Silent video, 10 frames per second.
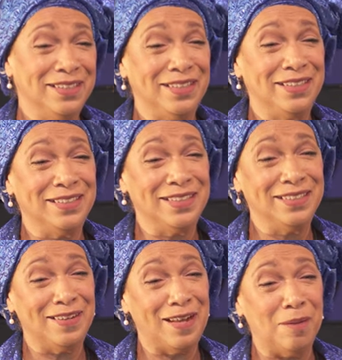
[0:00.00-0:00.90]
uh,
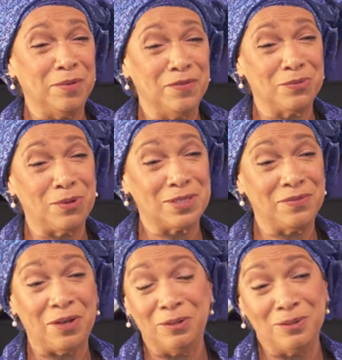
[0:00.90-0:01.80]
in the lobby of the Roosevelt